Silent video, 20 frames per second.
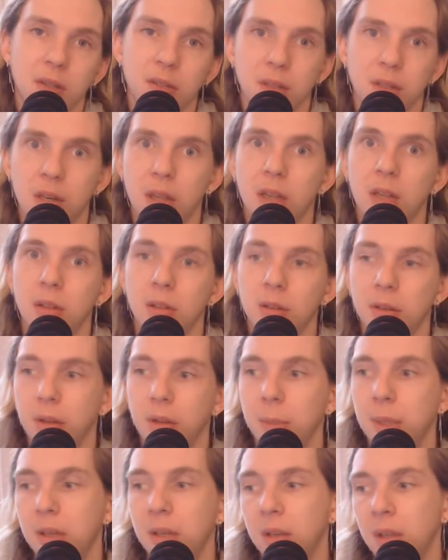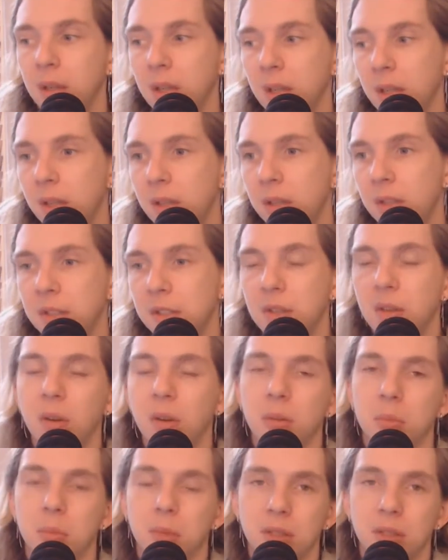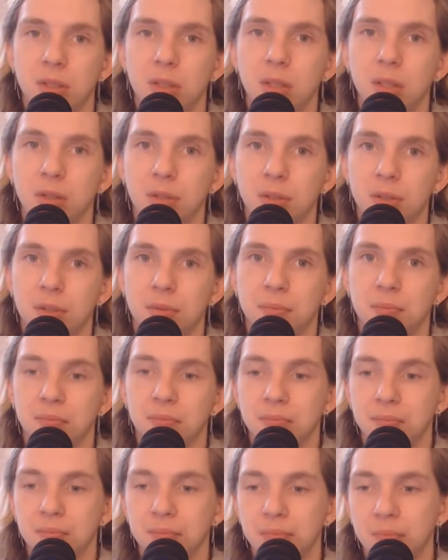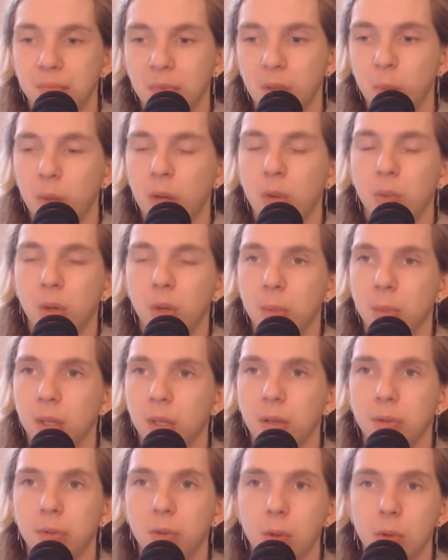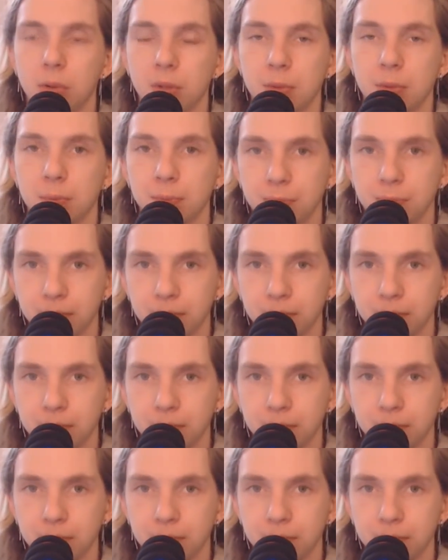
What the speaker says: and Halo. I mean, there's not much else. Rare Replay, of course.